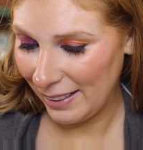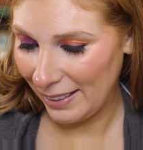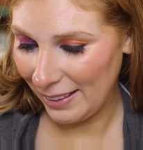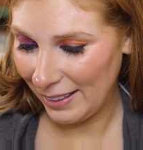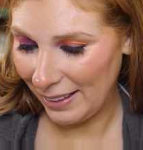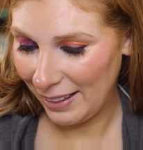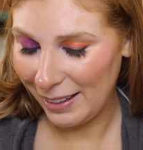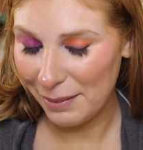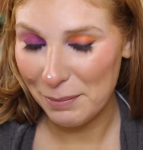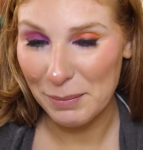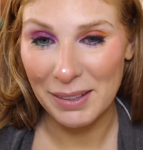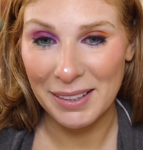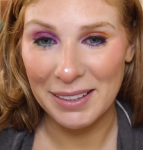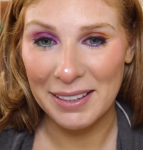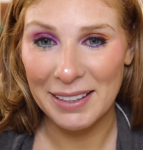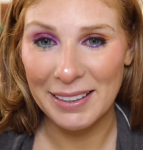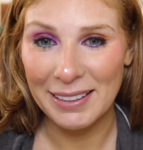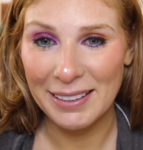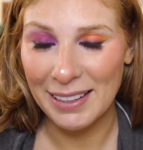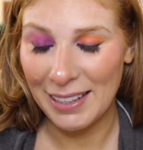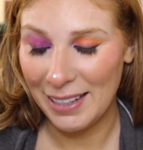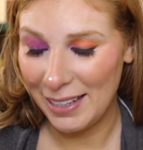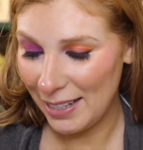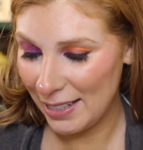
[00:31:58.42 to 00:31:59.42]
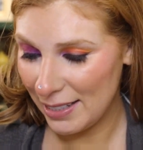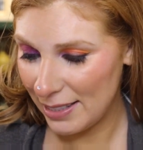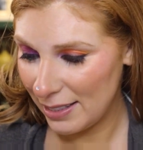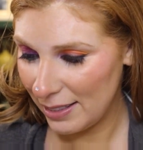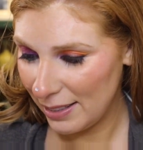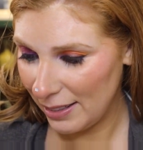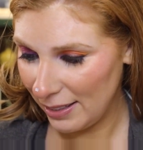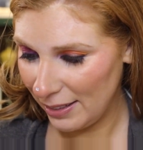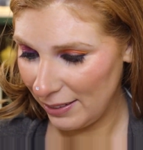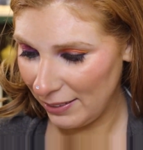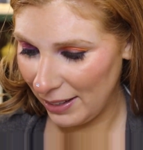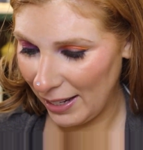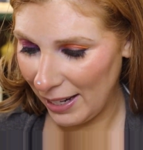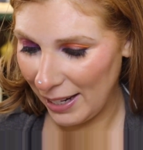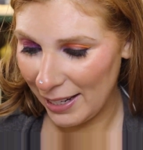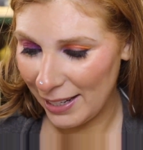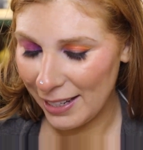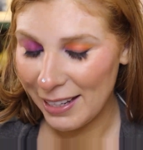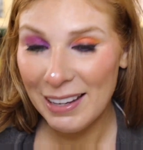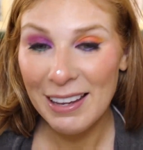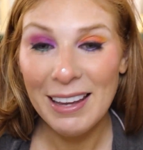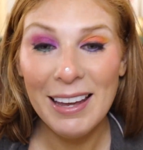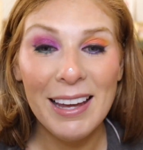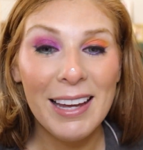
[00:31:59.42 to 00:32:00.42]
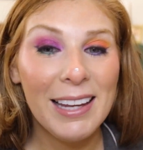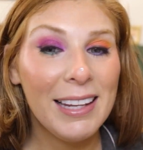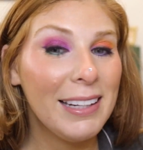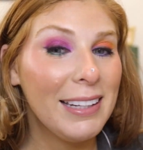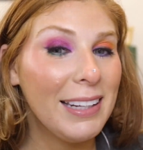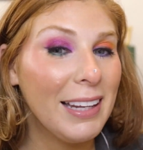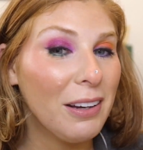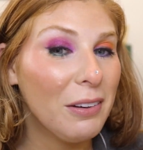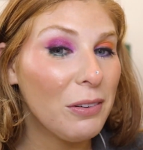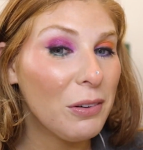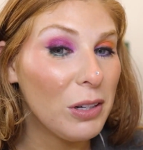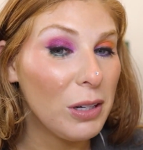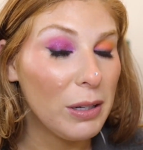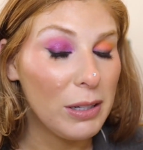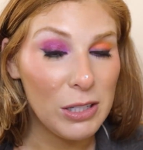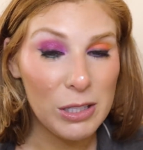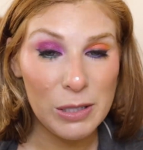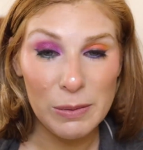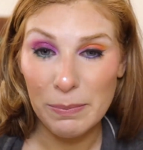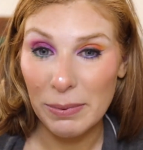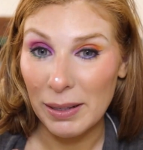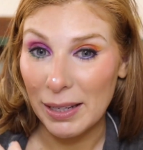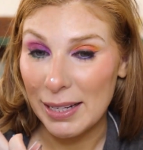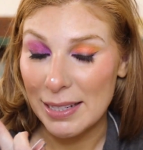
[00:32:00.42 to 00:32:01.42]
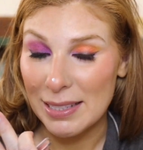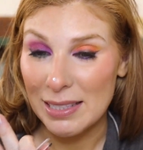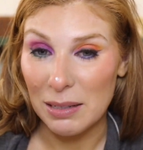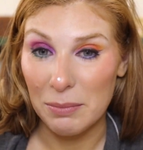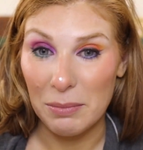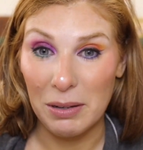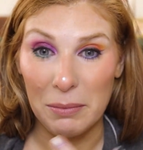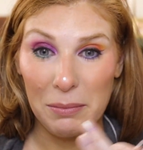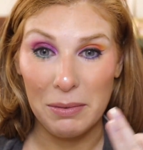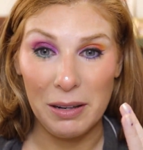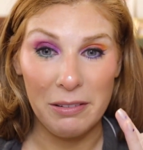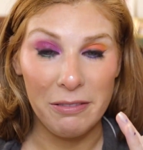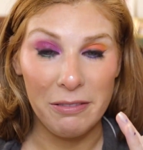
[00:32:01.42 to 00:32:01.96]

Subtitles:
I'm a nutcase. Okay, now I'm gonna just place some on my